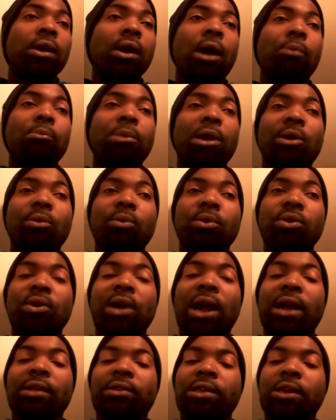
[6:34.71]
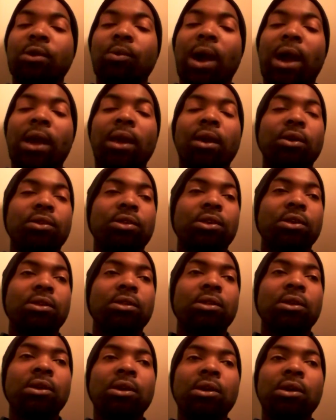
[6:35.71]
I mean, when you got T.Y.
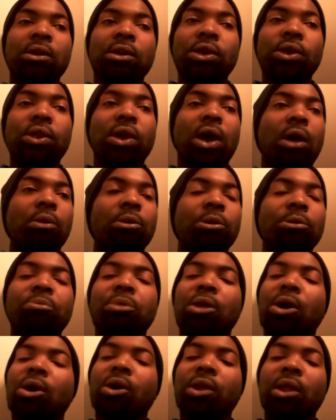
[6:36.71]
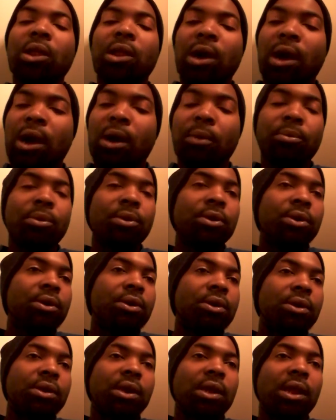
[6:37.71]
Hilton, you know what I mean, blowing it up,
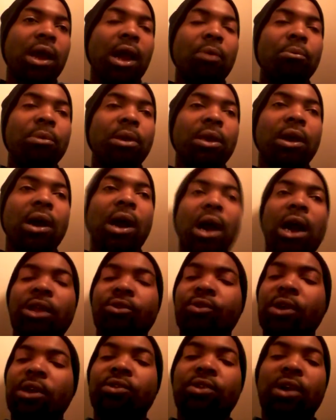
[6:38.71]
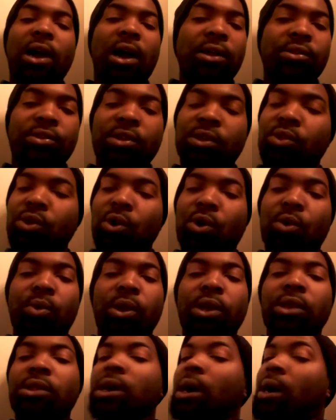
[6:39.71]
you know what I mean, Andre Johnson doing
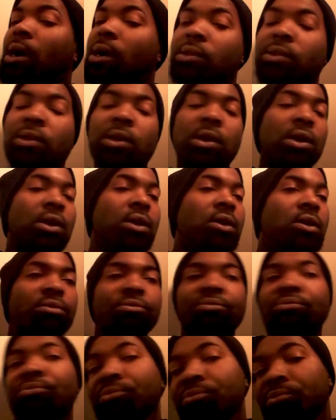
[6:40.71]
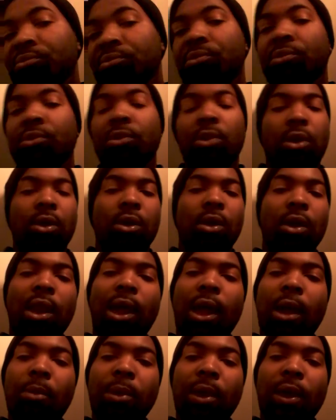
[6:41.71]
what he does, you
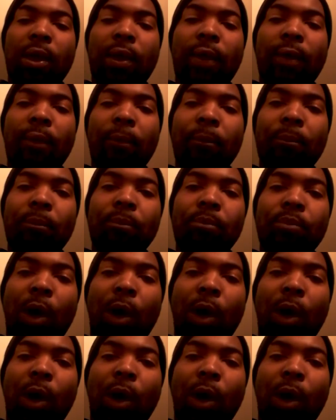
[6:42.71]
know what I mean?